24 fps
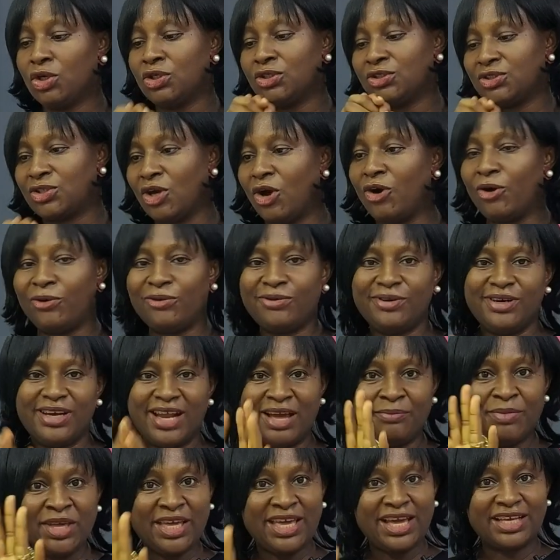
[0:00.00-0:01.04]
So
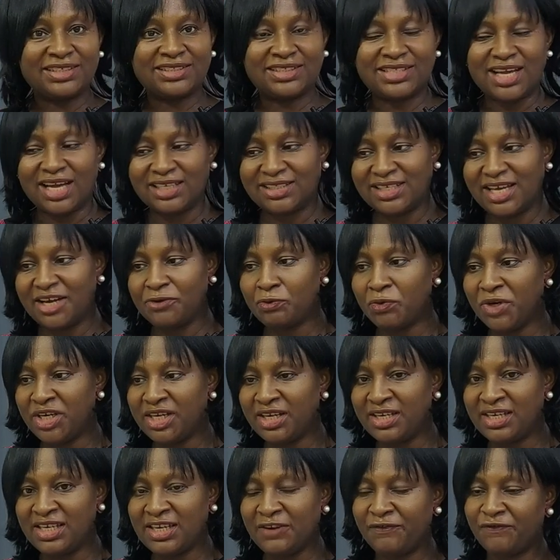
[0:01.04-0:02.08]
let me get started with the
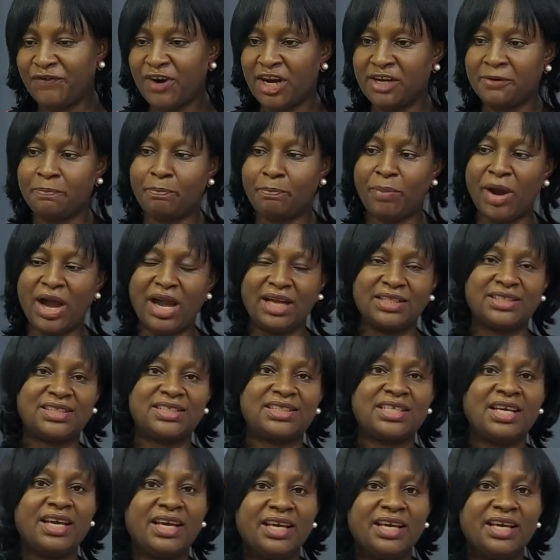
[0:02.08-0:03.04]
different parts.